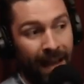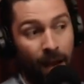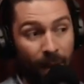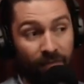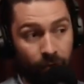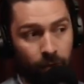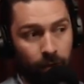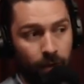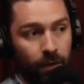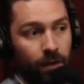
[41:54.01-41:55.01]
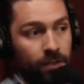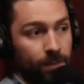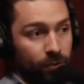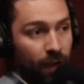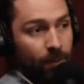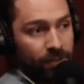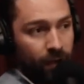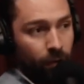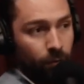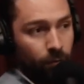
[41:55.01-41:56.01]
However, let's see where subscribers
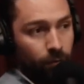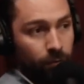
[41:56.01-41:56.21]
we're at. don't.